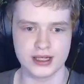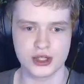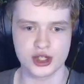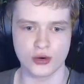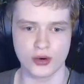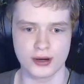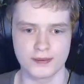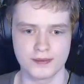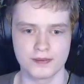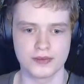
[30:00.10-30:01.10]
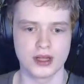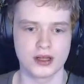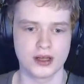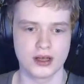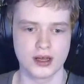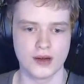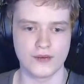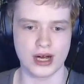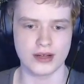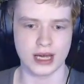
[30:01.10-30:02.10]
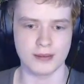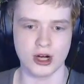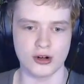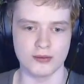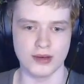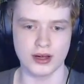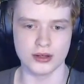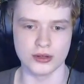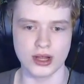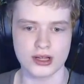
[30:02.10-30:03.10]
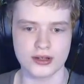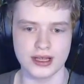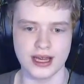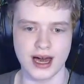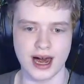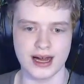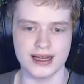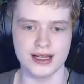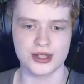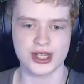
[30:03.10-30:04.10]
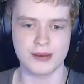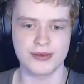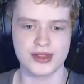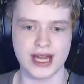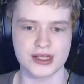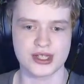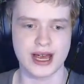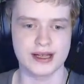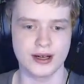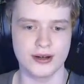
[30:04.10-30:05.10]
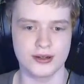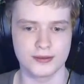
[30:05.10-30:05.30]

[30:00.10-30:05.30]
score. Finally, I'm home. Luckily, I escaped that psycho.